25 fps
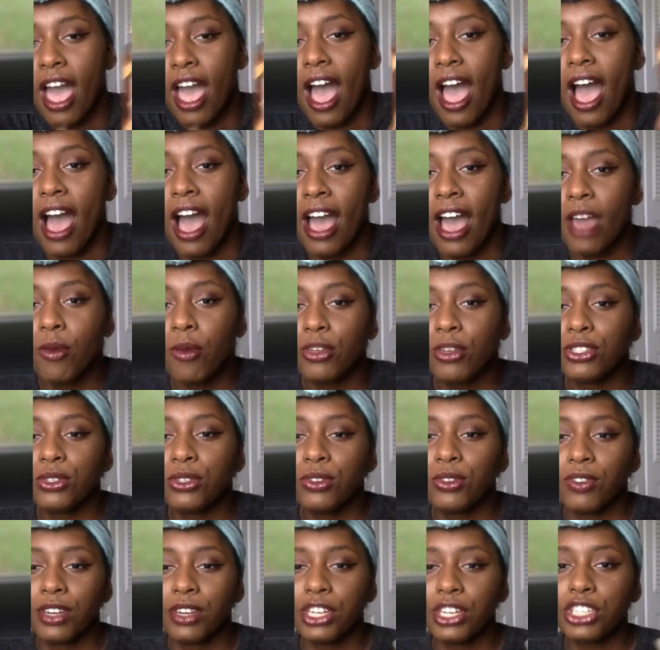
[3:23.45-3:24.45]
I want
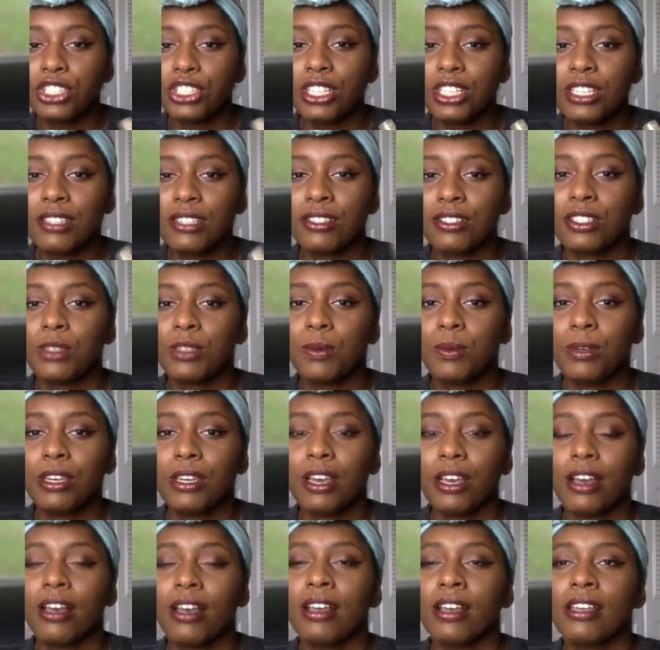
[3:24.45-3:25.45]
to finish this just
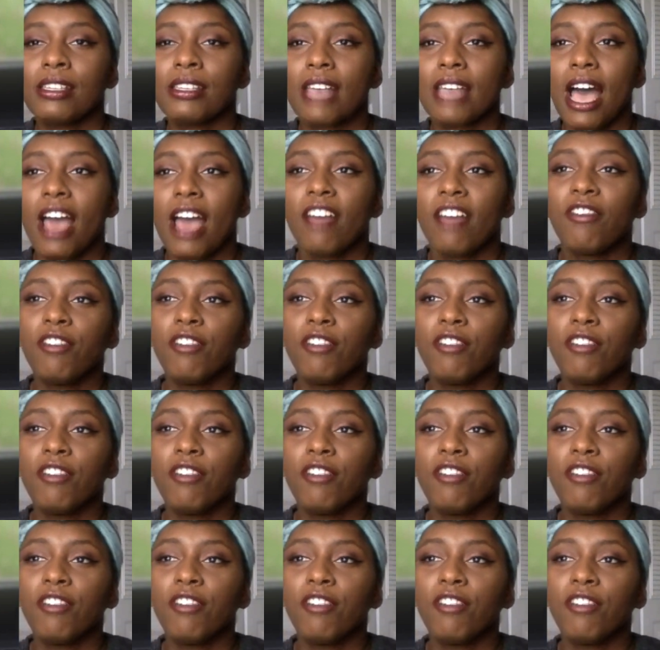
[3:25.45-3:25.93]
because I